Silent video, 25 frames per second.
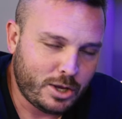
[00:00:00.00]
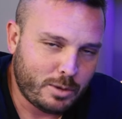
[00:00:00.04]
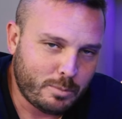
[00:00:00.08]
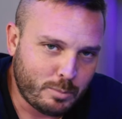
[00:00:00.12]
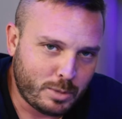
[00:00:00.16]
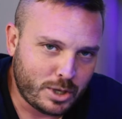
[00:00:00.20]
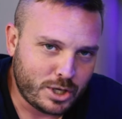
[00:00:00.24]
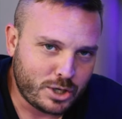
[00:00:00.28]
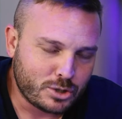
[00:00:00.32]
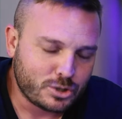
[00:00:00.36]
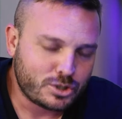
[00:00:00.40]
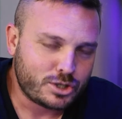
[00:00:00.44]

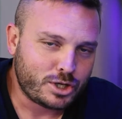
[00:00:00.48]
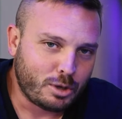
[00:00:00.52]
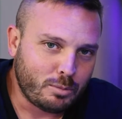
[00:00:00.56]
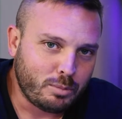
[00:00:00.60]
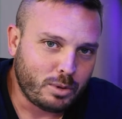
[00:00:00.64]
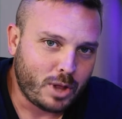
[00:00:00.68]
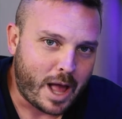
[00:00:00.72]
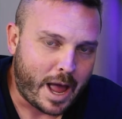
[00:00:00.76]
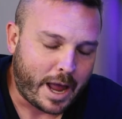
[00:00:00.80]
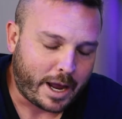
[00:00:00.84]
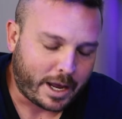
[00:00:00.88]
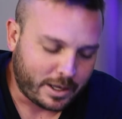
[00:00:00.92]
but you're still
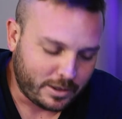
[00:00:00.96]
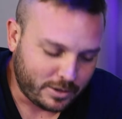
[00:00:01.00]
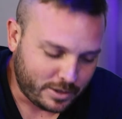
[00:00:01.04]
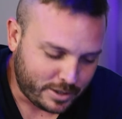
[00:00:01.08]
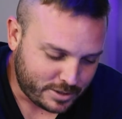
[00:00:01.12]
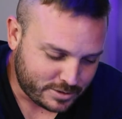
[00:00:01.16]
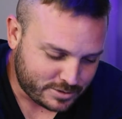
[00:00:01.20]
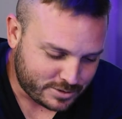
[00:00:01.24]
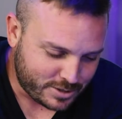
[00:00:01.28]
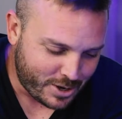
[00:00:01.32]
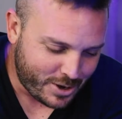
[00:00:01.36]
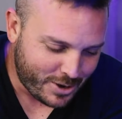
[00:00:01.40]
black at
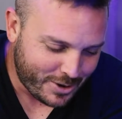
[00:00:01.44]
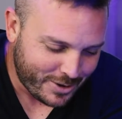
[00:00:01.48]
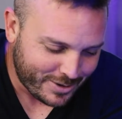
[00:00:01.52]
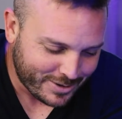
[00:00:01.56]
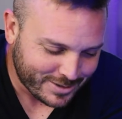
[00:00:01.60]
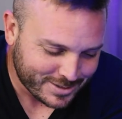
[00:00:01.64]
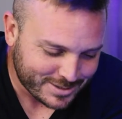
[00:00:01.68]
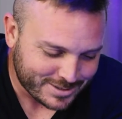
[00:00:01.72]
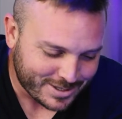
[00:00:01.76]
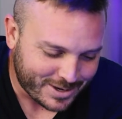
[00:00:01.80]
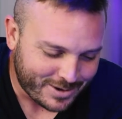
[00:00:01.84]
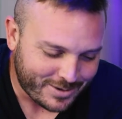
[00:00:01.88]
least.
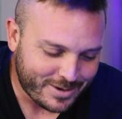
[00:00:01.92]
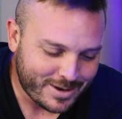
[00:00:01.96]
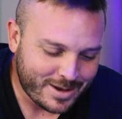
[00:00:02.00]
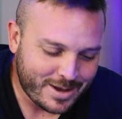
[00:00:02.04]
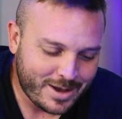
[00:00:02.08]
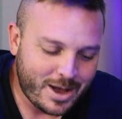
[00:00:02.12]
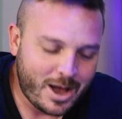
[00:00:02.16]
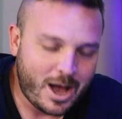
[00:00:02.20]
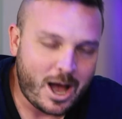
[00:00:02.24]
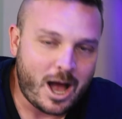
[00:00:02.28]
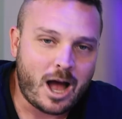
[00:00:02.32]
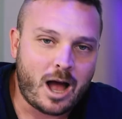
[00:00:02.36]
So,
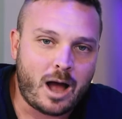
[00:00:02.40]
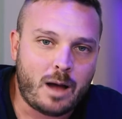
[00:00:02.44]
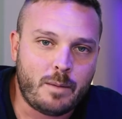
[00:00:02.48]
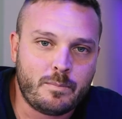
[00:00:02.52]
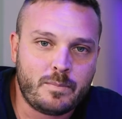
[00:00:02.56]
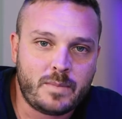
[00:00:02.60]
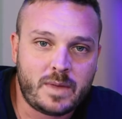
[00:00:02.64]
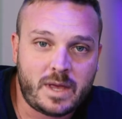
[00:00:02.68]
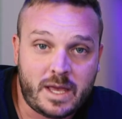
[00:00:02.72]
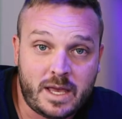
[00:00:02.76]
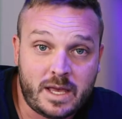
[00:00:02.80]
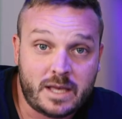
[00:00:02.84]

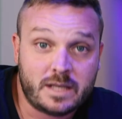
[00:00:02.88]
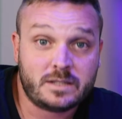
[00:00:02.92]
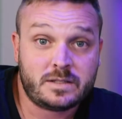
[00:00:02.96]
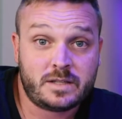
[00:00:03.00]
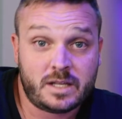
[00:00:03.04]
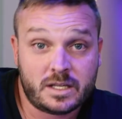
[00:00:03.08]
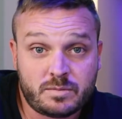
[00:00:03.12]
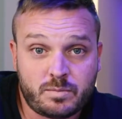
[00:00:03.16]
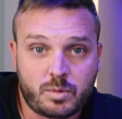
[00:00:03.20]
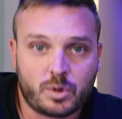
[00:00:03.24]
is this